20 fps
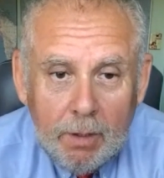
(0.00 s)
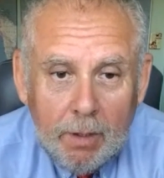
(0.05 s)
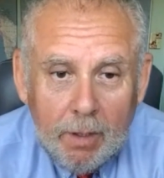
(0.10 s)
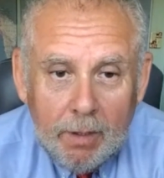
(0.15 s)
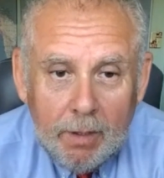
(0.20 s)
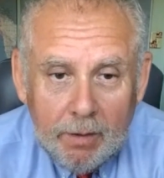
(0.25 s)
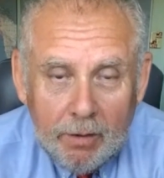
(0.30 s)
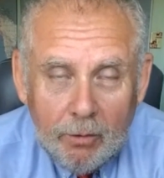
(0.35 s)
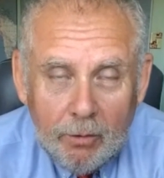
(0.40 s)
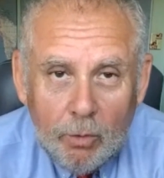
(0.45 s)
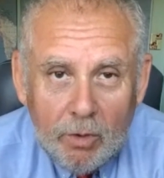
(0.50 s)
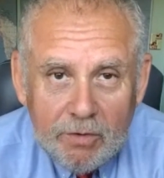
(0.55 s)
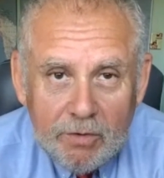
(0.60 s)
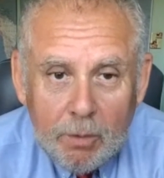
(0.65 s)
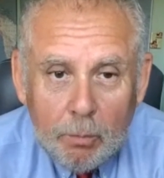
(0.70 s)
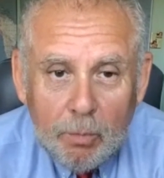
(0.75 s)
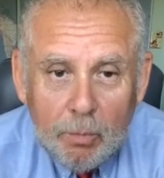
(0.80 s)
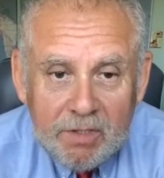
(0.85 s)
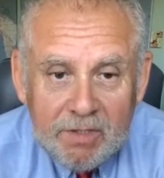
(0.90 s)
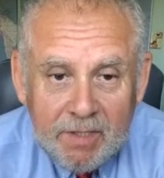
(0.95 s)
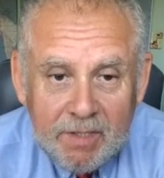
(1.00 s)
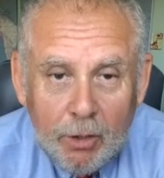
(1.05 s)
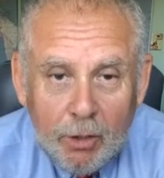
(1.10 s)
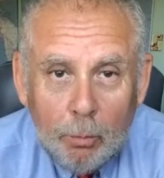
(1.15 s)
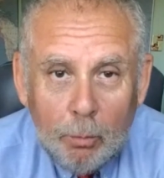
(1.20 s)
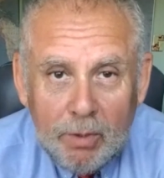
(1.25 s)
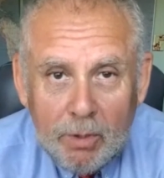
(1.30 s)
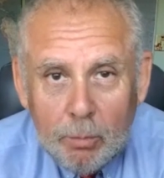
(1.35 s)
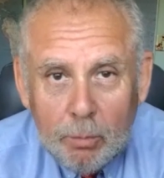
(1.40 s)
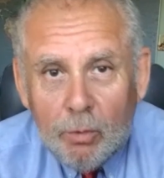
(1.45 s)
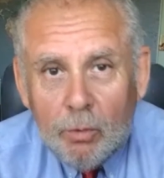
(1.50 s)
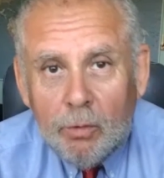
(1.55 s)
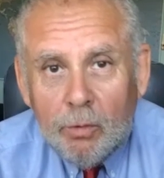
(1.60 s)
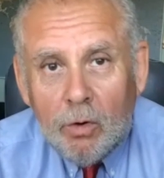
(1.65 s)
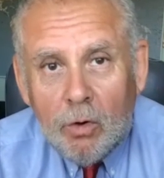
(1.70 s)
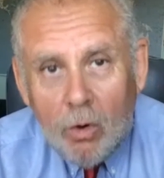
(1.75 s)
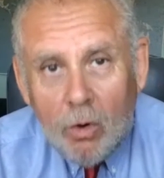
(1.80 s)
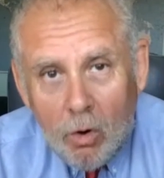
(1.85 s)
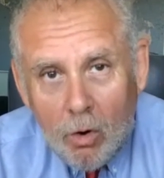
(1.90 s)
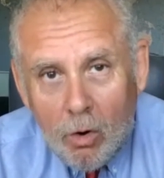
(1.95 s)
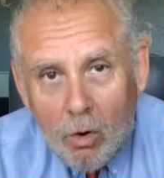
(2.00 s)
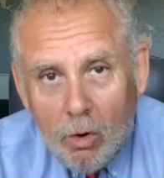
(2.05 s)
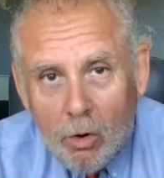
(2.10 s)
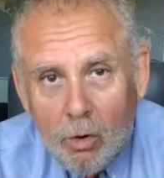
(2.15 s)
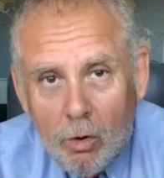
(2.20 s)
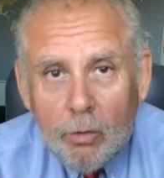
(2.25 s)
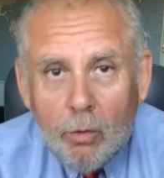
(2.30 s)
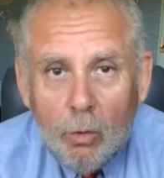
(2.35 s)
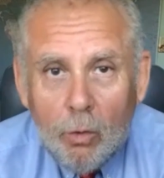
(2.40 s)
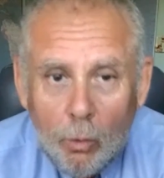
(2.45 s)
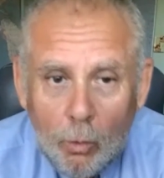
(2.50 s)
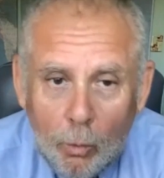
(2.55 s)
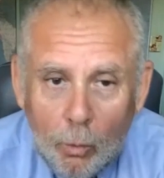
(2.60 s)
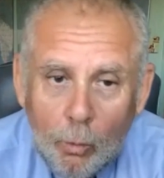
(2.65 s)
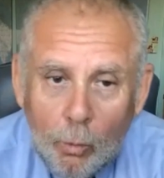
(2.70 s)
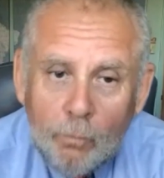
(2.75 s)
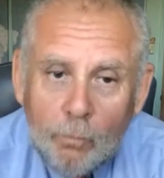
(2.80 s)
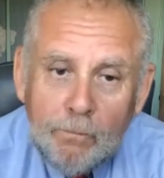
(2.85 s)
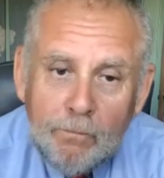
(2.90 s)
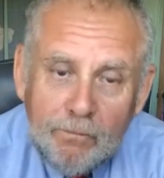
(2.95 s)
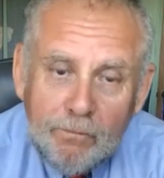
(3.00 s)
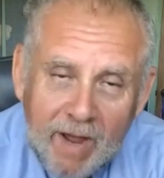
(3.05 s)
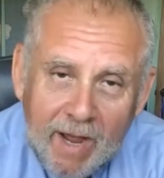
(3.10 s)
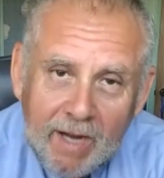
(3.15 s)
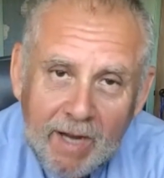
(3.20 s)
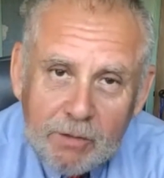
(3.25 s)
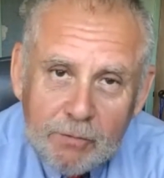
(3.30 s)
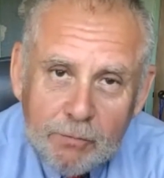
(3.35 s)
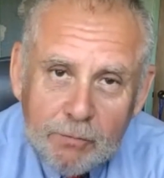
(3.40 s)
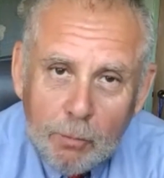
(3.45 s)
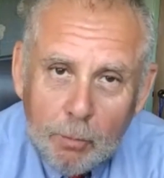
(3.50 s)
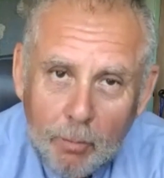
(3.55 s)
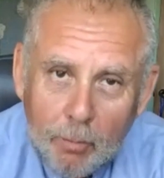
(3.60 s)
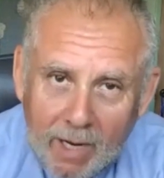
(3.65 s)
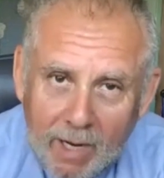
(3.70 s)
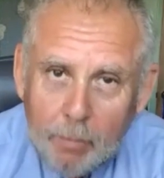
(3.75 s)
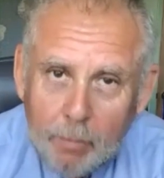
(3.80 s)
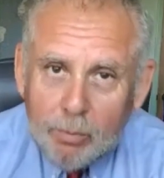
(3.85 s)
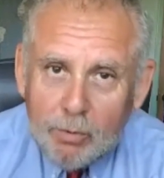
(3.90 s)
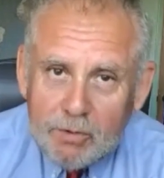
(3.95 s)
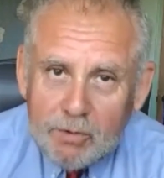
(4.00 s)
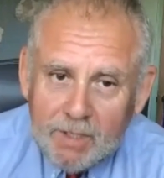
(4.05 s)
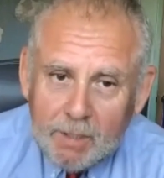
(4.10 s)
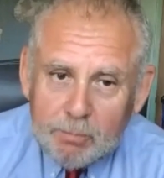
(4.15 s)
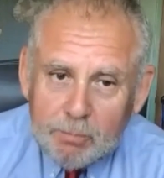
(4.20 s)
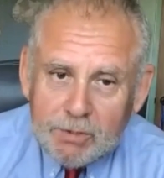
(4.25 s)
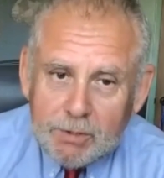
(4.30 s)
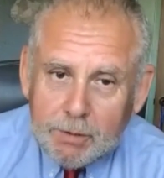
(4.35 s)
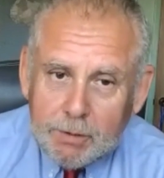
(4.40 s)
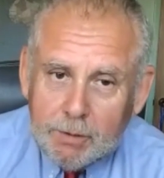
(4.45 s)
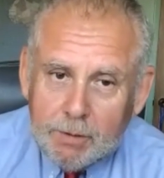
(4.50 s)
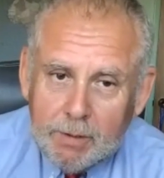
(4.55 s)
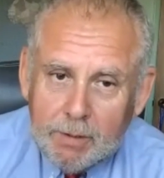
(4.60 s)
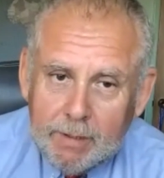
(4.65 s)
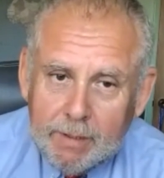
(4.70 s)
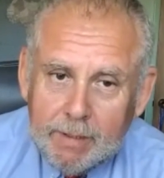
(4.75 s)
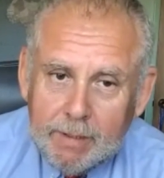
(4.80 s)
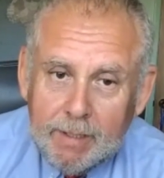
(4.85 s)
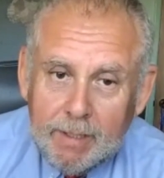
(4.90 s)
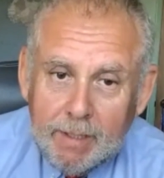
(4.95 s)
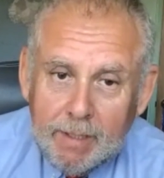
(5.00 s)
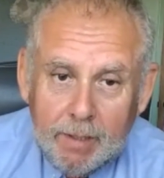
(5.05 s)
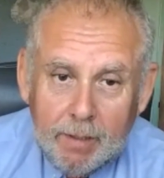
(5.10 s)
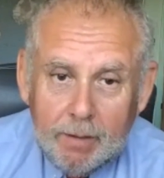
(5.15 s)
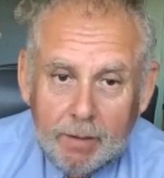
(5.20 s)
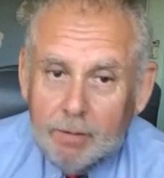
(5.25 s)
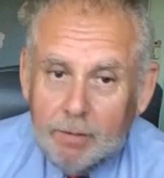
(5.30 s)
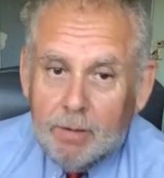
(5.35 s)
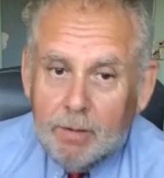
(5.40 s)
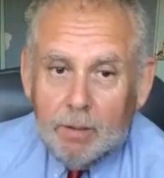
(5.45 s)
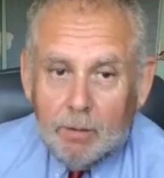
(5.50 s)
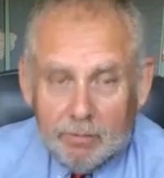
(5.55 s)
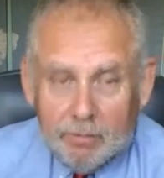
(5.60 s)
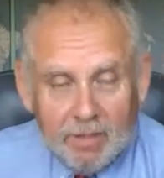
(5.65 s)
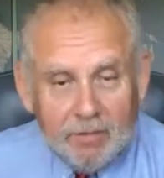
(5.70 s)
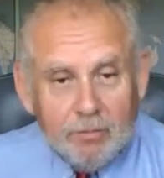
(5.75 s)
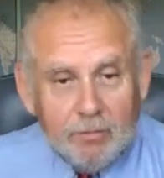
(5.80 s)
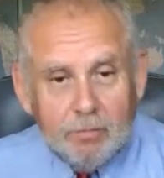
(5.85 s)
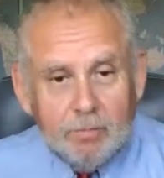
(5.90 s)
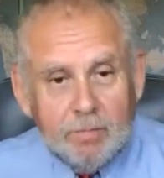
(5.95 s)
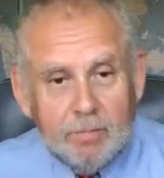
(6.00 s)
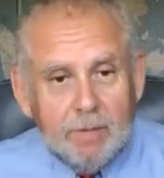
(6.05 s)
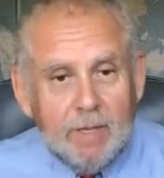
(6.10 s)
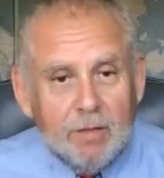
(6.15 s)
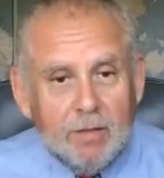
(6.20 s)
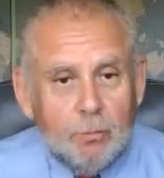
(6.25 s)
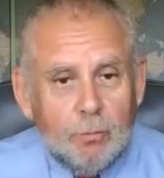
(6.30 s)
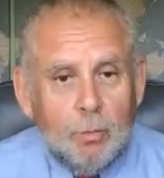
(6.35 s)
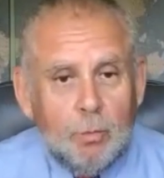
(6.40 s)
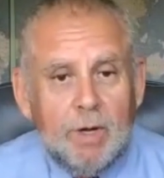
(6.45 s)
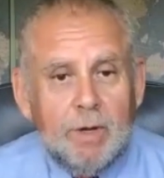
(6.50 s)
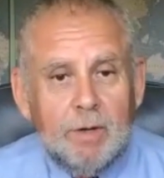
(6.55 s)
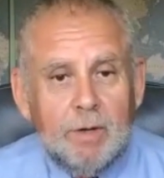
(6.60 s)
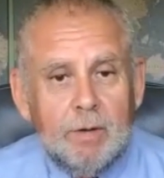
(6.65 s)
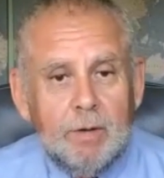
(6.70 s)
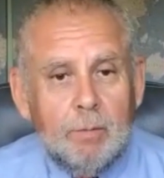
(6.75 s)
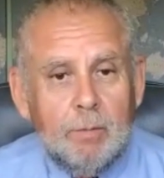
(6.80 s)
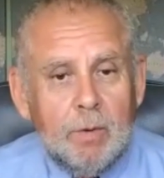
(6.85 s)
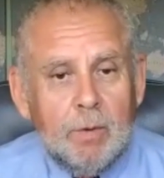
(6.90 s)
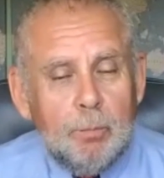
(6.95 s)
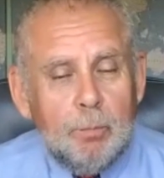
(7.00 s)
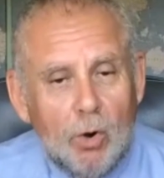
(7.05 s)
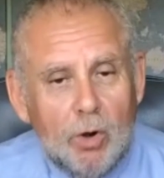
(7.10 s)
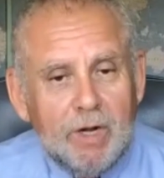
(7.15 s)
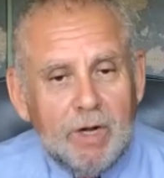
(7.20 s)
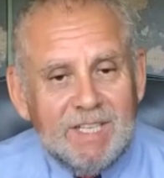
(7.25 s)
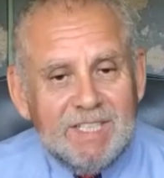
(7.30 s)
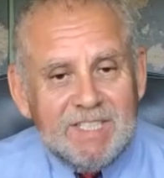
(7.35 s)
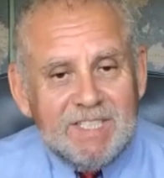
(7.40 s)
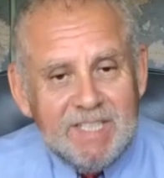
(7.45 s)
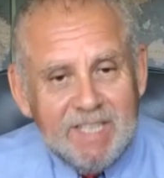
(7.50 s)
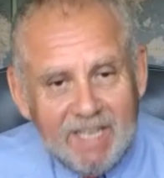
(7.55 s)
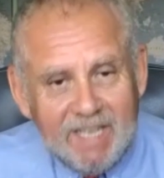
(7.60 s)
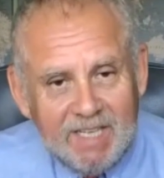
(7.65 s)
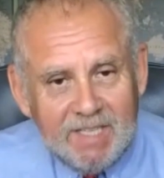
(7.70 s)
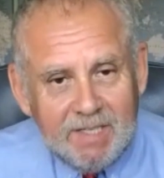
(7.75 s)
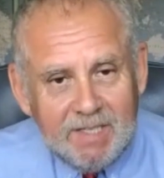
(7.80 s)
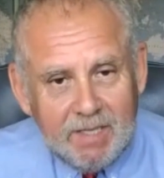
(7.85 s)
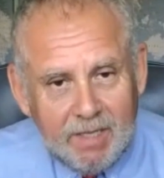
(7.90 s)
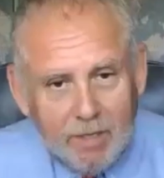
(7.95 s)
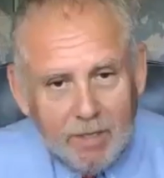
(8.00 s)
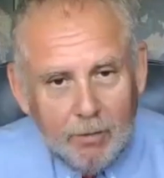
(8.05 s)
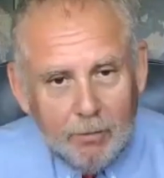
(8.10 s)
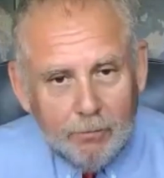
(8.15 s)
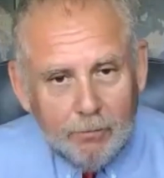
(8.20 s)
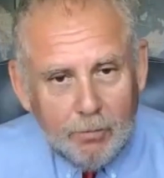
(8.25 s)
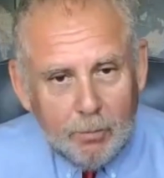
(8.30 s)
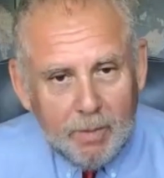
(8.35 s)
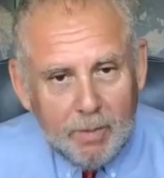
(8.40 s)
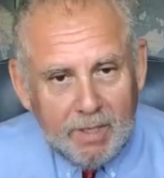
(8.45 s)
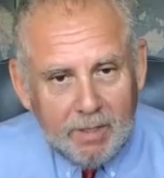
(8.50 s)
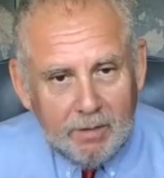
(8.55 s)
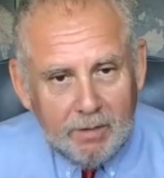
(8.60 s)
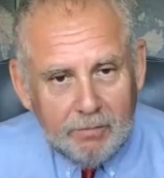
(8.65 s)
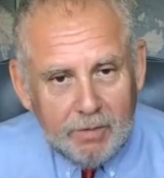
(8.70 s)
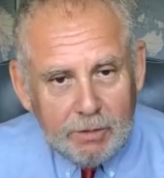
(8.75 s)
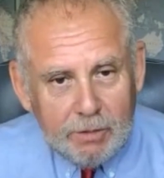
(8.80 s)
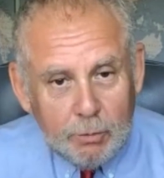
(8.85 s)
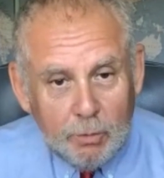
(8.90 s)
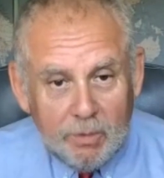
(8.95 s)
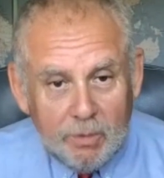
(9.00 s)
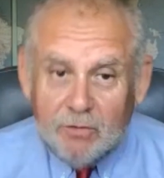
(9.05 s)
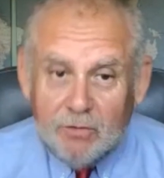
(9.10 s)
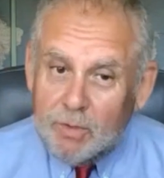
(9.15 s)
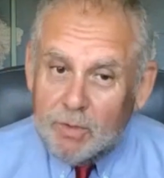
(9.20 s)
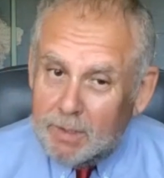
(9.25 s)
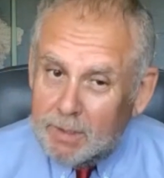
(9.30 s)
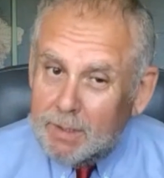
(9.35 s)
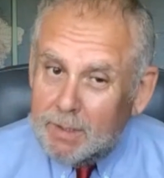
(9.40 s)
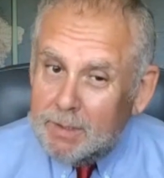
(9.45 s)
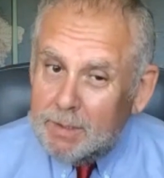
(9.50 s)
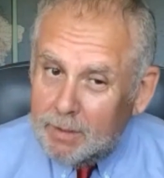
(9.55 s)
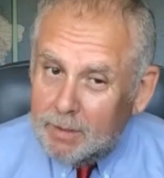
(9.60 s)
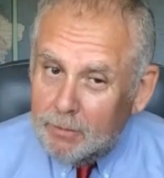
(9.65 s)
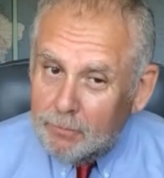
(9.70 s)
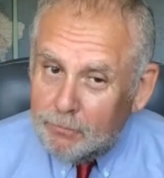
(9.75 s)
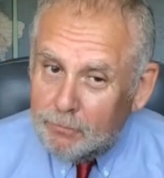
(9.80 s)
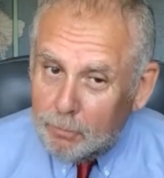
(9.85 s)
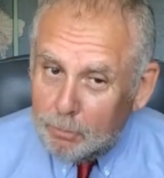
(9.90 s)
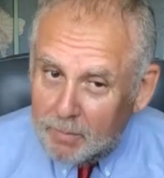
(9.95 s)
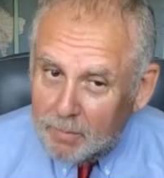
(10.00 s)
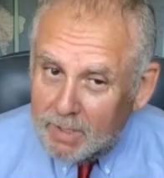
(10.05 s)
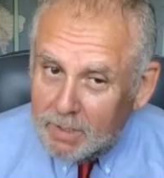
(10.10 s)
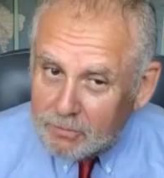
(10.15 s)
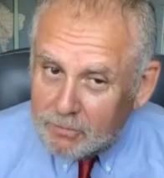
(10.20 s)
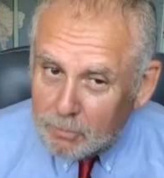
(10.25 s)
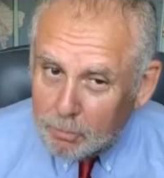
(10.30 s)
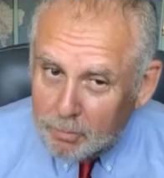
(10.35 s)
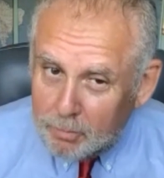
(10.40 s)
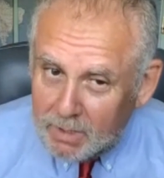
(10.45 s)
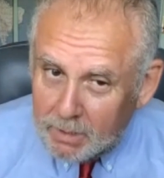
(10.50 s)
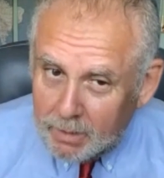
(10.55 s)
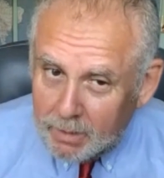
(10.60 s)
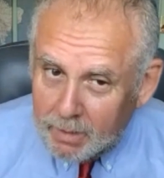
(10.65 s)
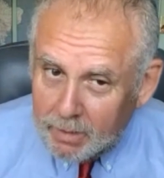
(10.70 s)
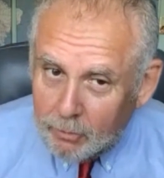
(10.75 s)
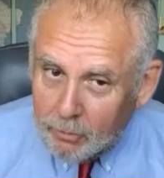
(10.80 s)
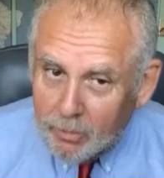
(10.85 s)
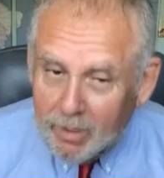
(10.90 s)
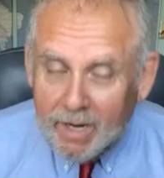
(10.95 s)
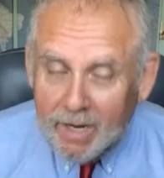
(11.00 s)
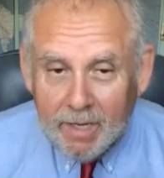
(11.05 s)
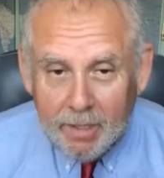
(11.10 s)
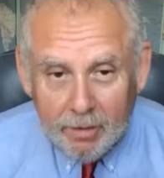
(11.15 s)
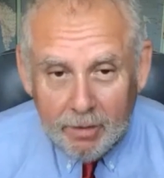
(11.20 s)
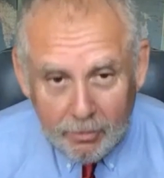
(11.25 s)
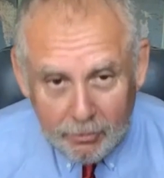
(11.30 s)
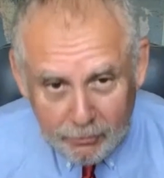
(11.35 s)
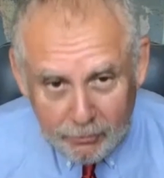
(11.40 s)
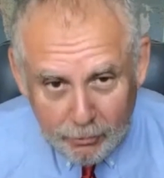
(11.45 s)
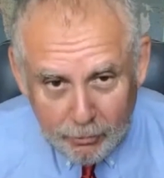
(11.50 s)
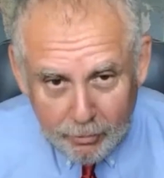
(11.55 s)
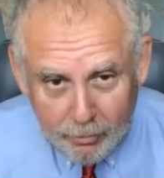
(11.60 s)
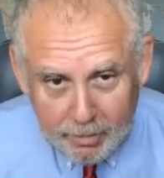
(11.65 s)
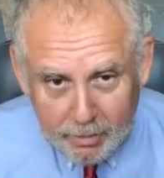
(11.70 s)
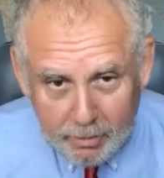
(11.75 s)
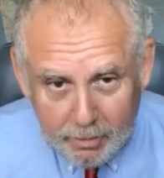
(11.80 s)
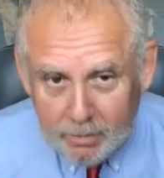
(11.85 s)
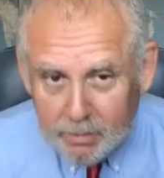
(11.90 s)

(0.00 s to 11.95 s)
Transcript: In other words, I'm going to tell people the card whole facts from my perception. And that's what parties need to hear from an individual. That's what they need to hear from me as a mediator and an attorney.